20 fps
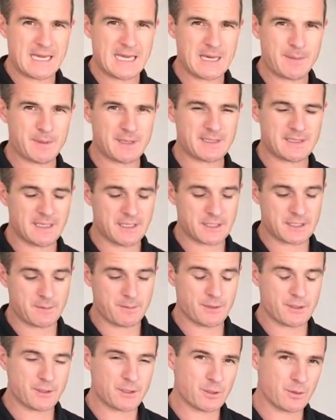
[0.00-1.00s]
hip
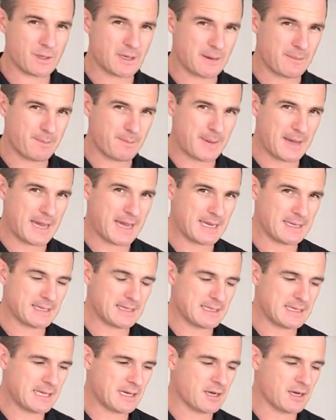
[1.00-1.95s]
extension, but doing it banded.